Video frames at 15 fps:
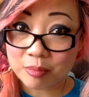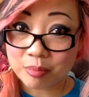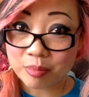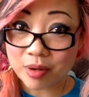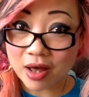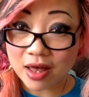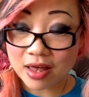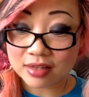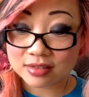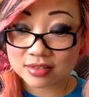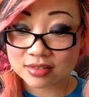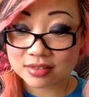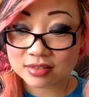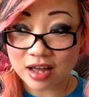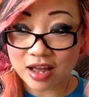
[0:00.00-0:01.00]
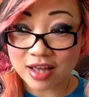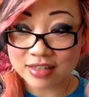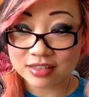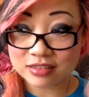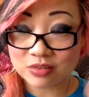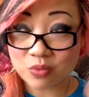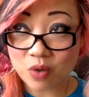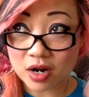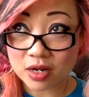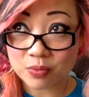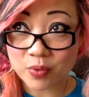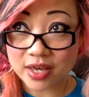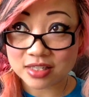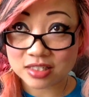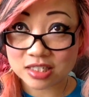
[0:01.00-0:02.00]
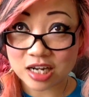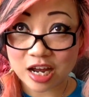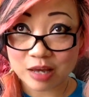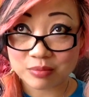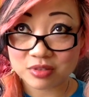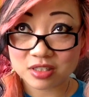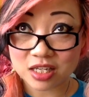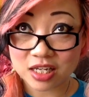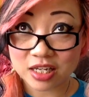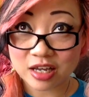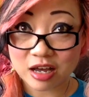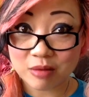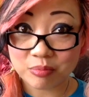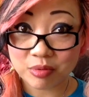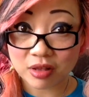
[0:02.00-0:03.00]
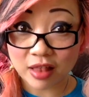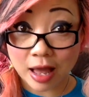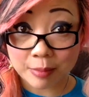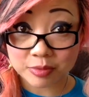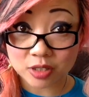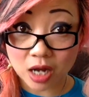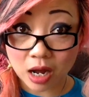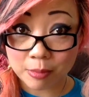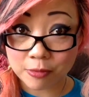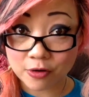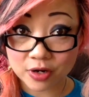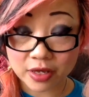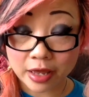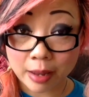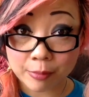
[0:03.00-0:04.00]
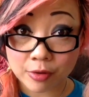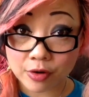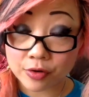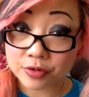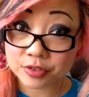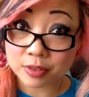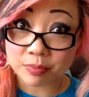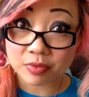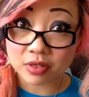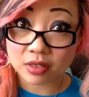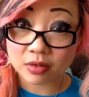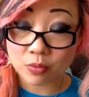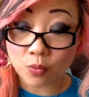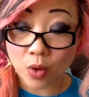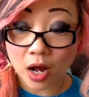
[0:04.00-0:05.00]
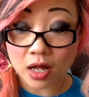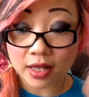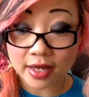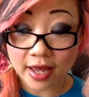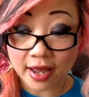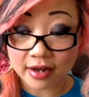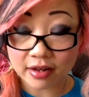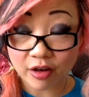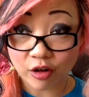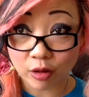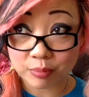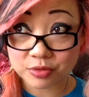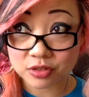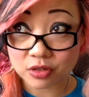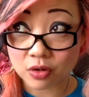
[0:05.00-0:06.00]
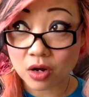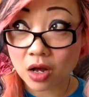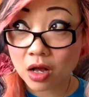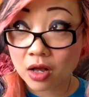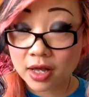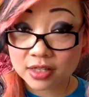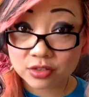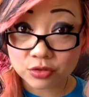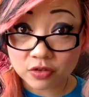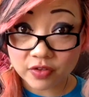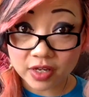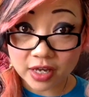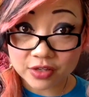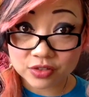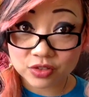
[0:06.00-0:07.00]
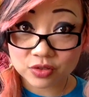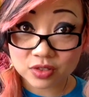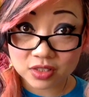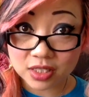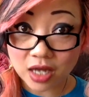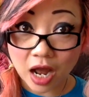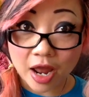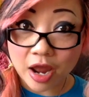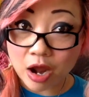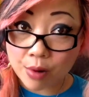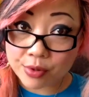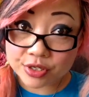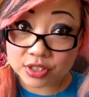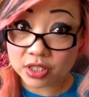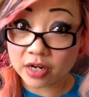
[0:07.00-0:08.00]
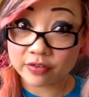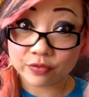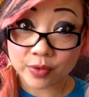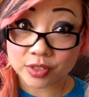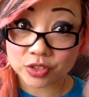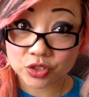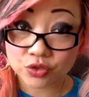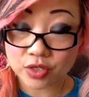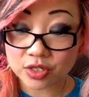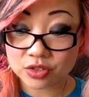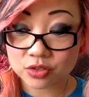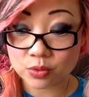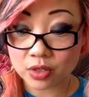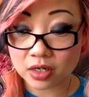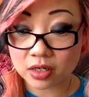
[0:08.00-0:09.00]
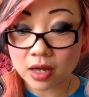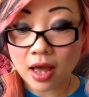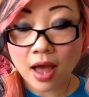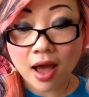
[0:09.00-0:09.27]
but I didn't want to waste time setting up a laptop or a camera or something while I had help. So it's sort of like as soon as I got here, we just kind of went straight to work.